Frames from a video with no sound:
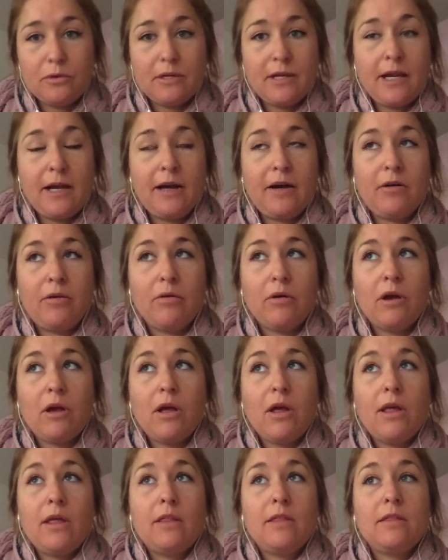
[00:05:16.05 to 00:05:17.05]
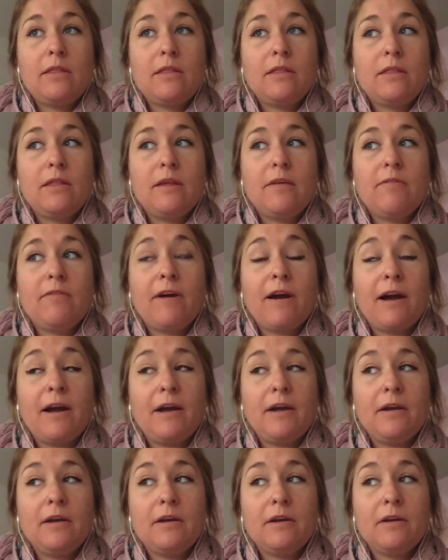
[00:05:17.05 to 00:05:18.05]
Now, if
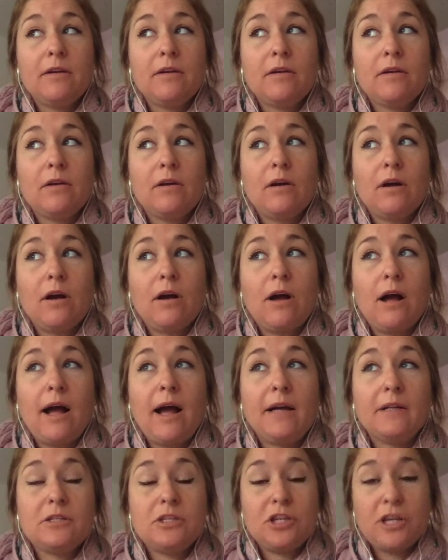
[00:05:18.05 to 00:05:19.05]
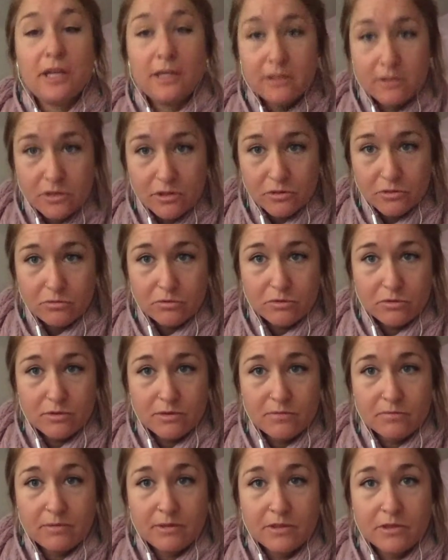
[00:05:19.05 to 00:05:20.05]
I had changed schools
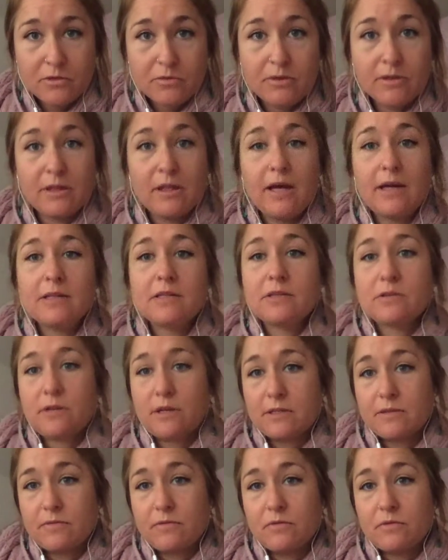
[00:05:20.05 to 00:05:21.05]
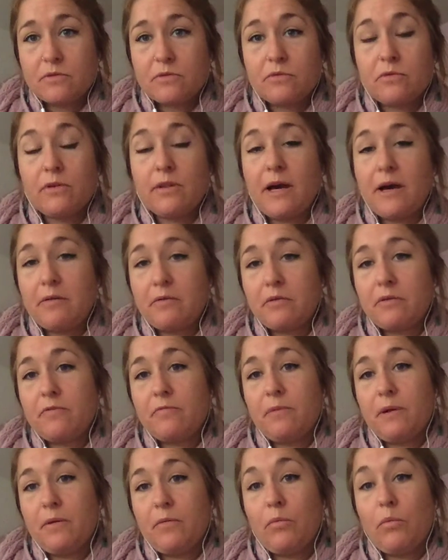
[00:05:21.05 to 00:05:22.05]
and went to a less stressful school, that would have
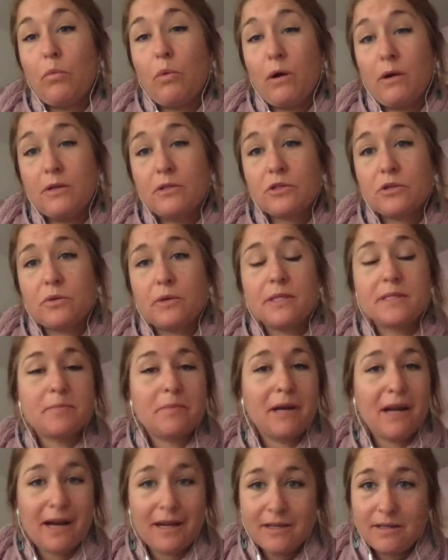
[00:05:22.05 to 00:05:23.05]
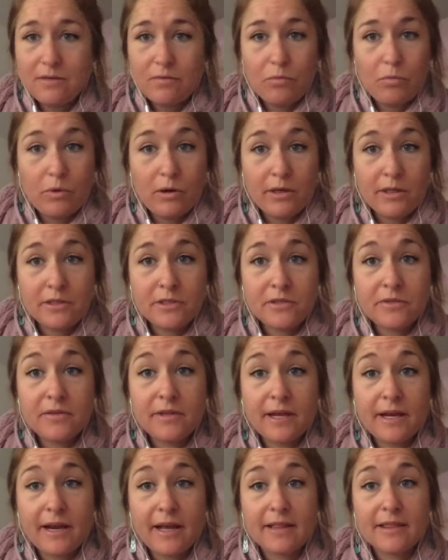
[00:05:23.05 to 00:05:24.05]
been one choice, but I didn't want to do
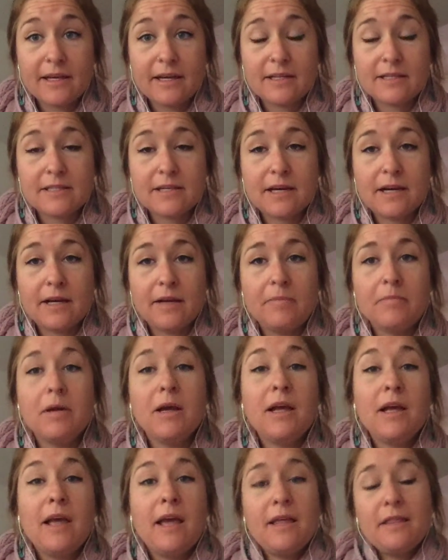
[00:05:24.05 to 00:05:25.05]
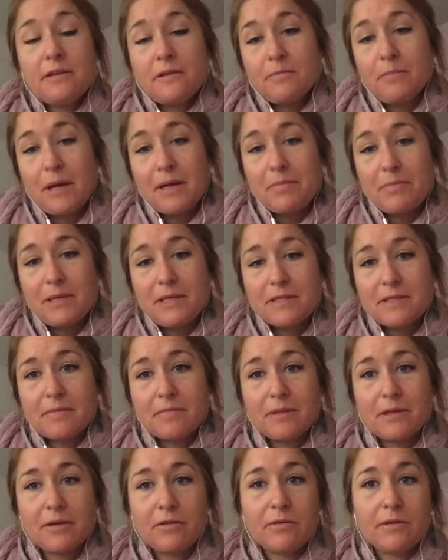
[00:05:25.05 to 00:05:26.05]
that at that time. And there might be
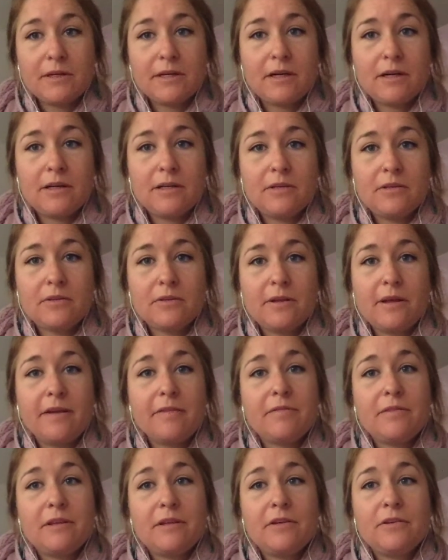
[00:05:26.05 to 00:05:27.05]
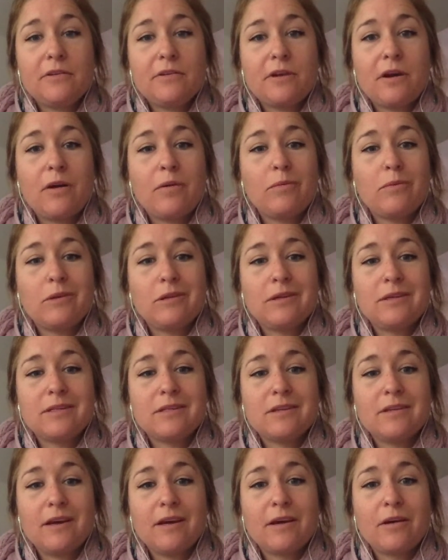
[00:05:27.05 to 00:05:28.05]
something going on in your life that you're not willing
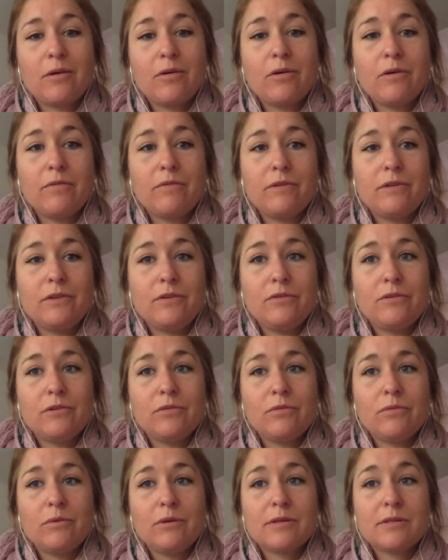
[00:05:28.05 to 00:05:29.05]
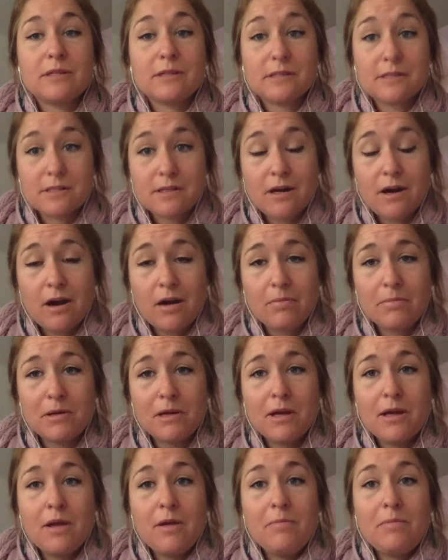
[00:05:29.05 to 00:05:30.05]
to let go of, and you don't want to stop
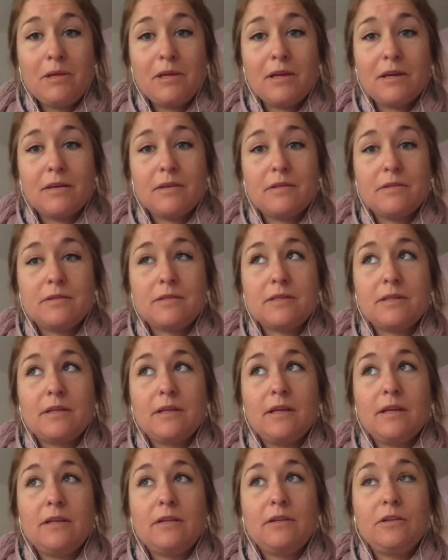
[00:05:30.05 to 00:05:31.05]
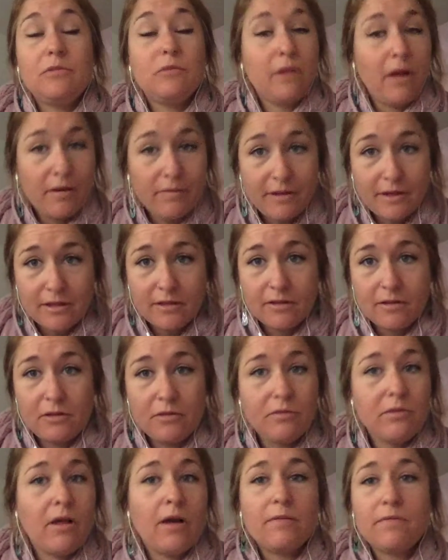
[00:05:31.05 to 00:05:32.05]
because you love it.
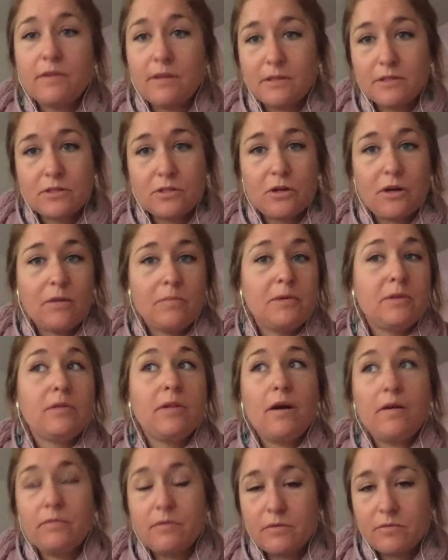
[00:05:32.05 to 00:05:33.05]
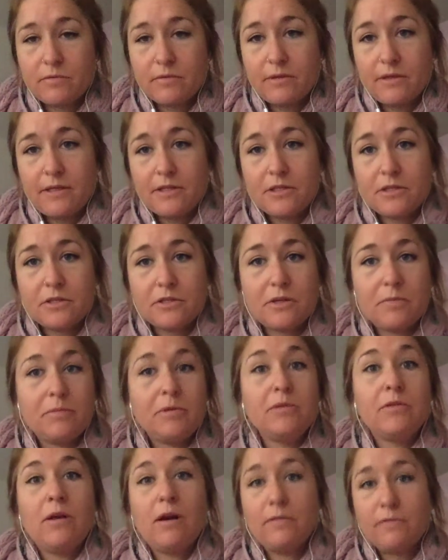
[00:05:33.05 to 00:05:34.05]
You love this job. You love the relationship.
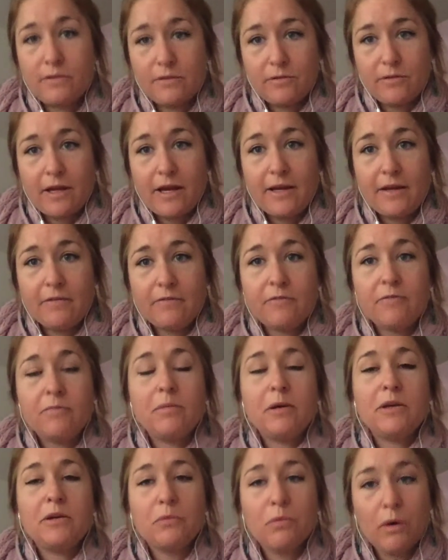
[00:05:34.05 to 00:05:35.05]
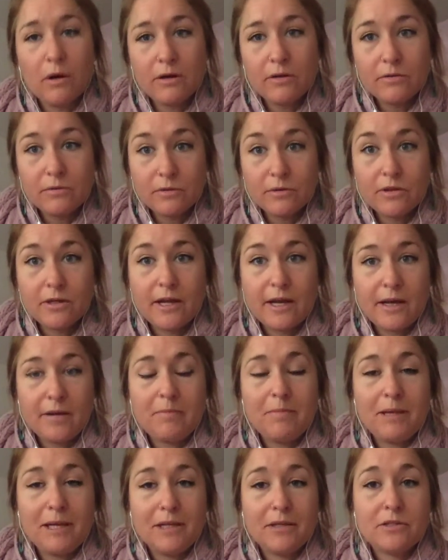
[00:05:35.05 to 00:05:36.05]
You love your life, but you want to learn how to
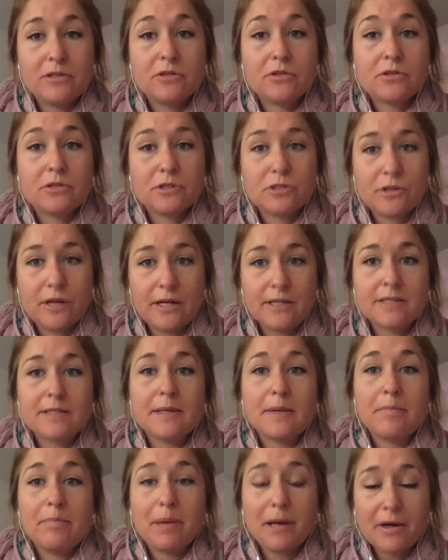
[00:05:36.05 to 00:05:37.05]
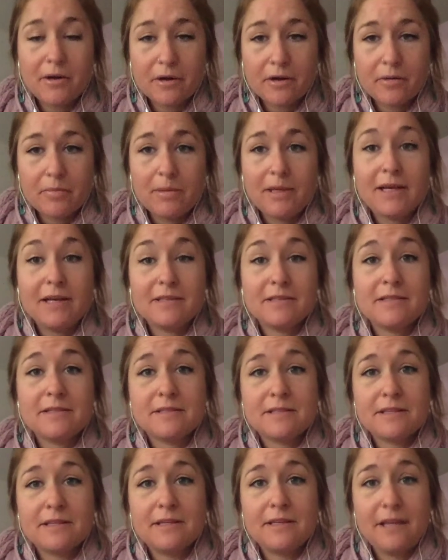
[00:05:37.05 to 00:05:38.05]
manage your stress better because
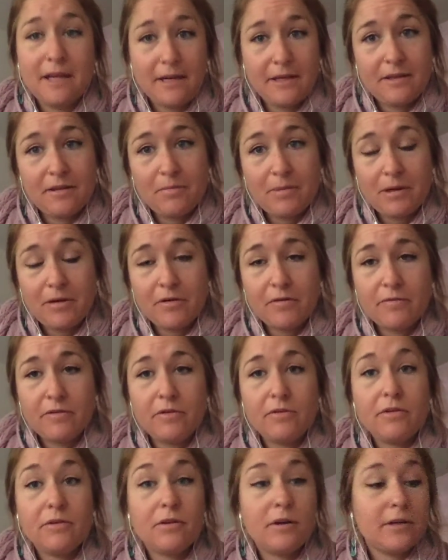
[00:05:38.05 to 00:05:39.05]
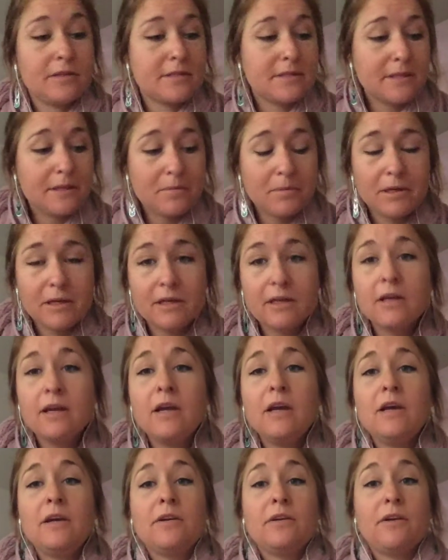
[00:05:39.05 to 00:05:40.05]
it's getting the better of you. You're not sleeping,
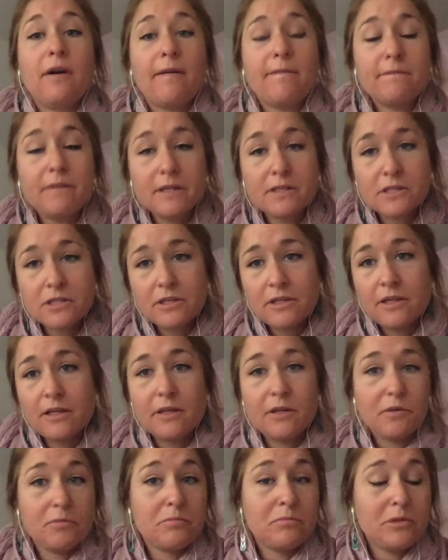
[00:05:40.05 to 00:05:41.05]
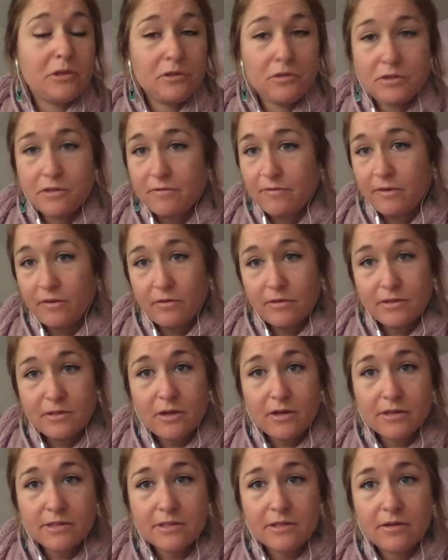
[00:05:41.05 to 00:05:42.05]
you're not functioning, you just feel
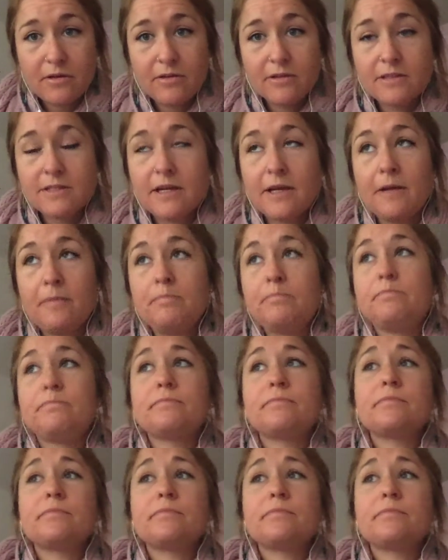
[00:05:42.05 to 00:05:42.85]
exhausted all the time.